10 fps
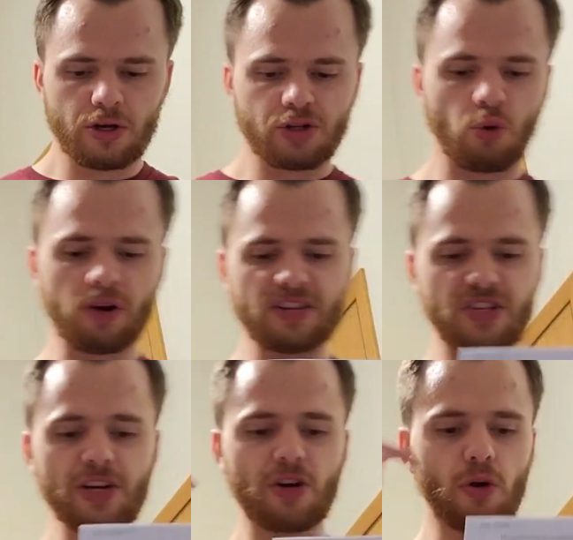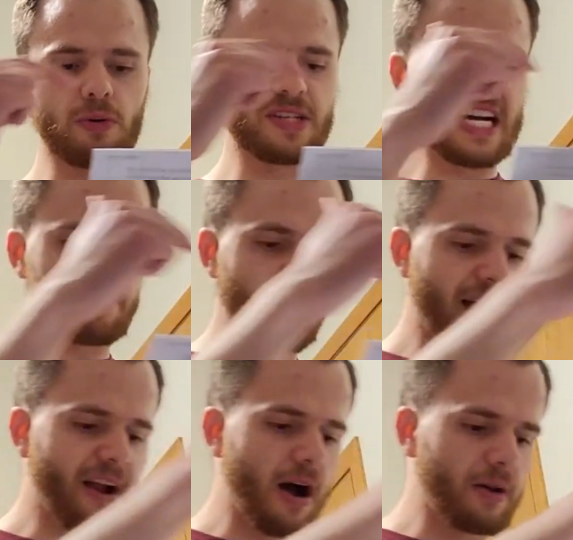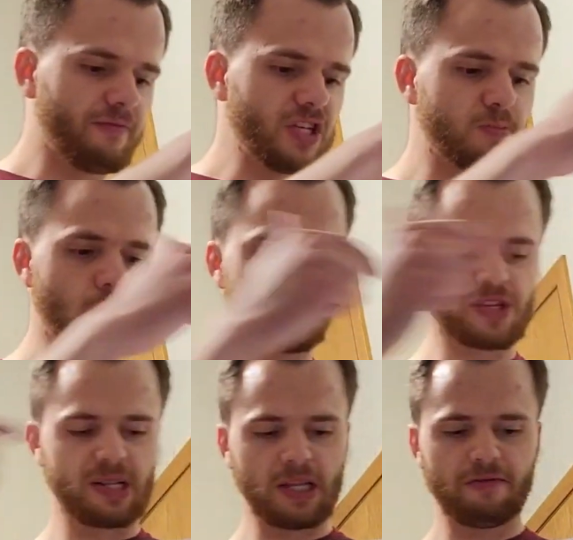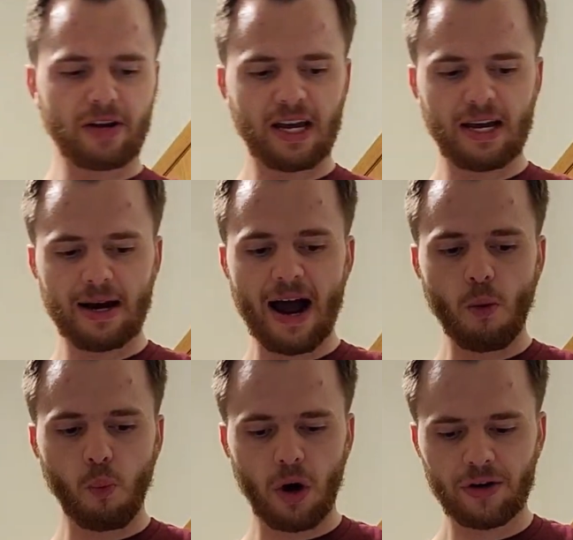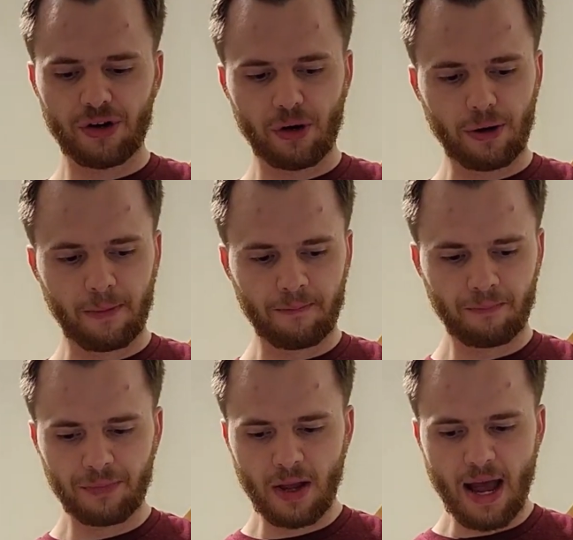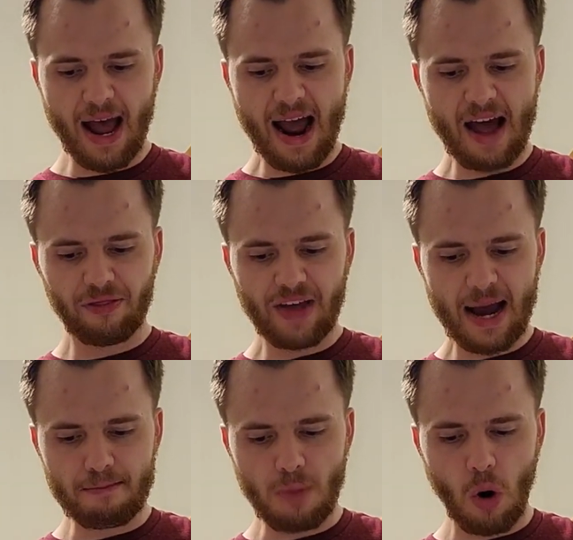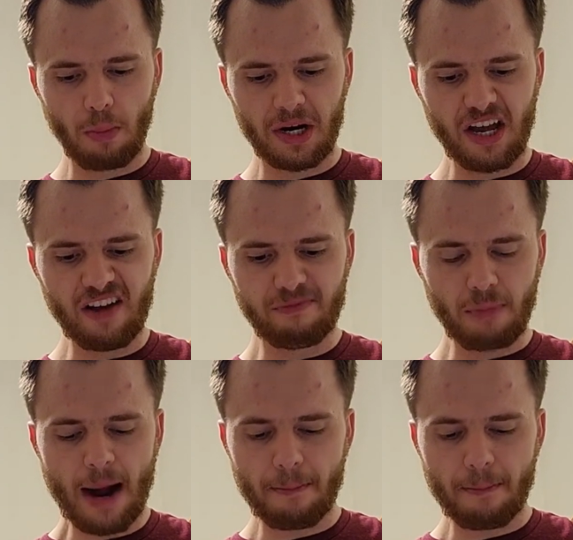So when Ezekiel was asked by God if these bones can live again, I wondered at that moment if